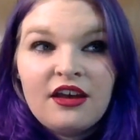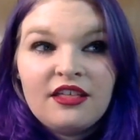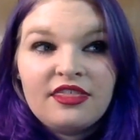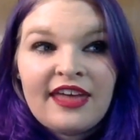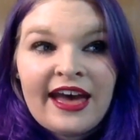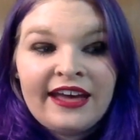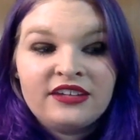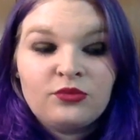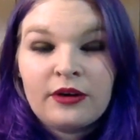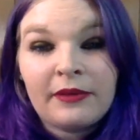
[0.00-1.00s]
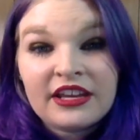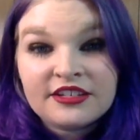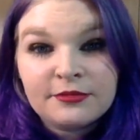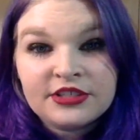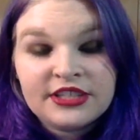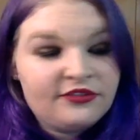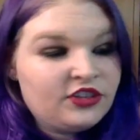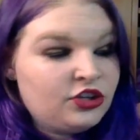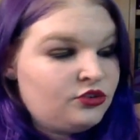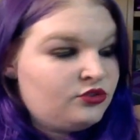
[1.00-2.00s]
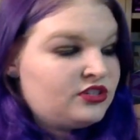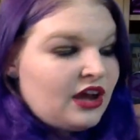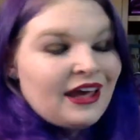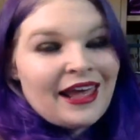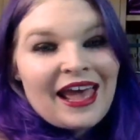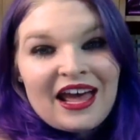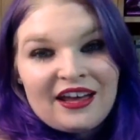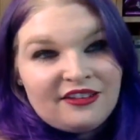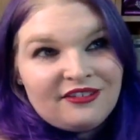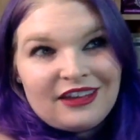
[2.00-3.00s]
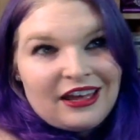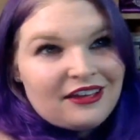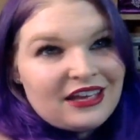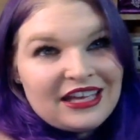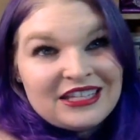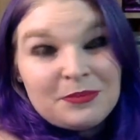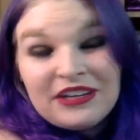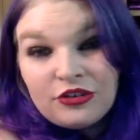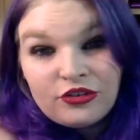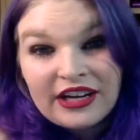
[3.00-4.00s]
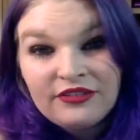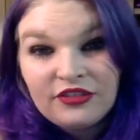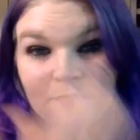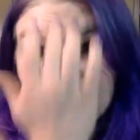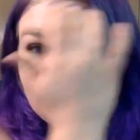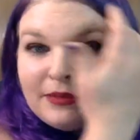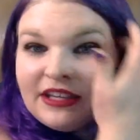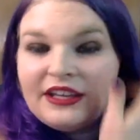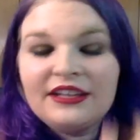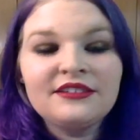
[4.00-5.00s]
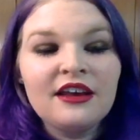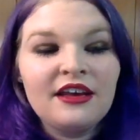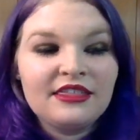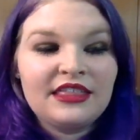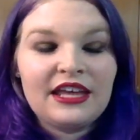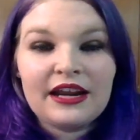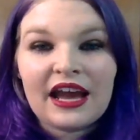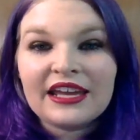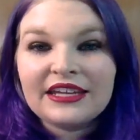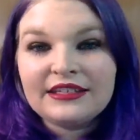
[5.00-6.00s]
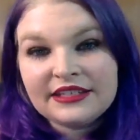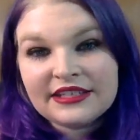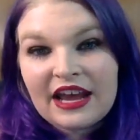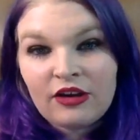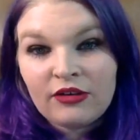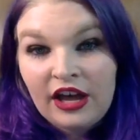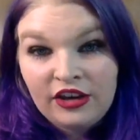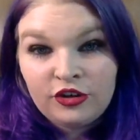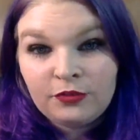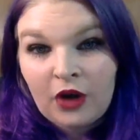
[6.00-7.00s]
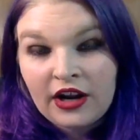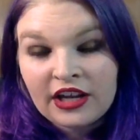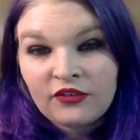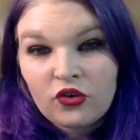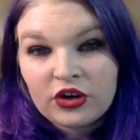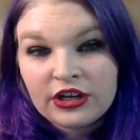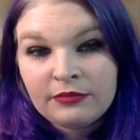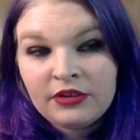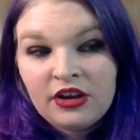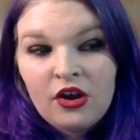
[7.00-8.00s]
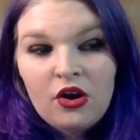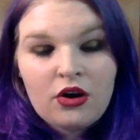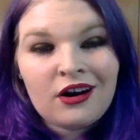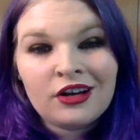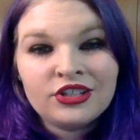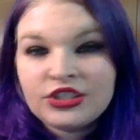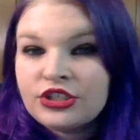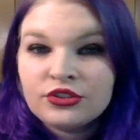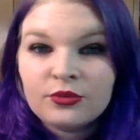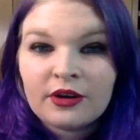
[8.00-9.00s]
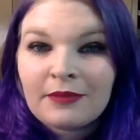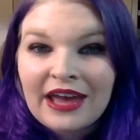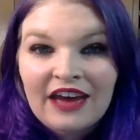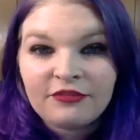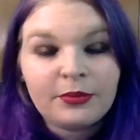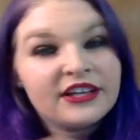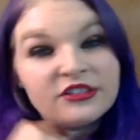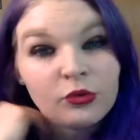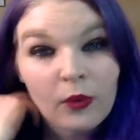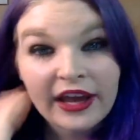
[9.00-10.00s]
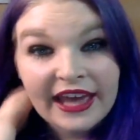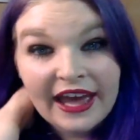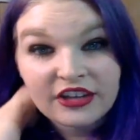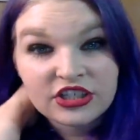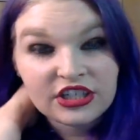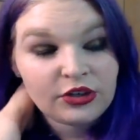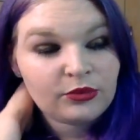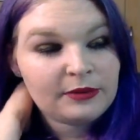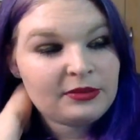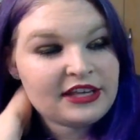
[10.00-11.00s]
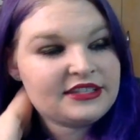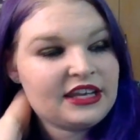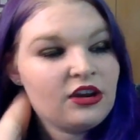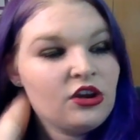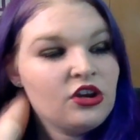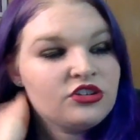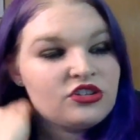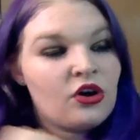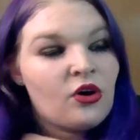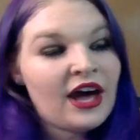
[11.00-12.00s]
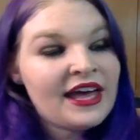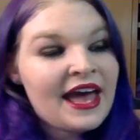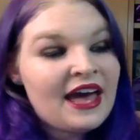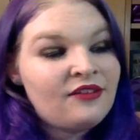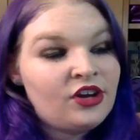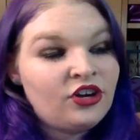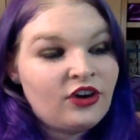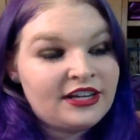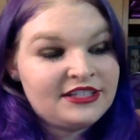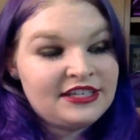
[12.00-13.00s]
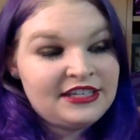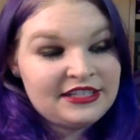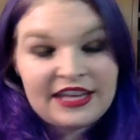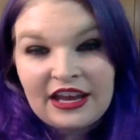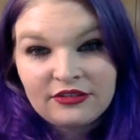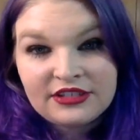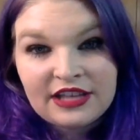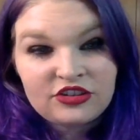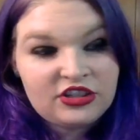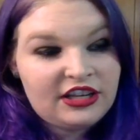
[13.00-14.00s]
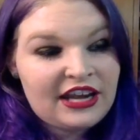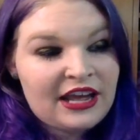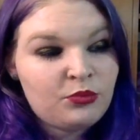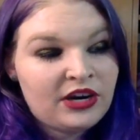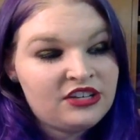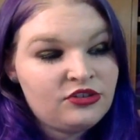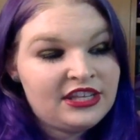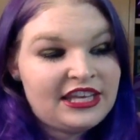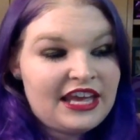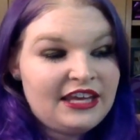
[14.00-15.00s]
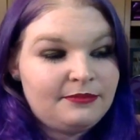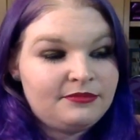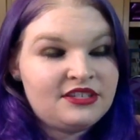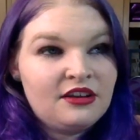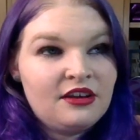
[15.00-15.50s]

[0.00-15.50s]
that one of my customers have used. It's been great for me because then I can discount a new product for them, or I'll just use one of my half price or YCash to replace it. So I have a credits and discounts section, and when I do the games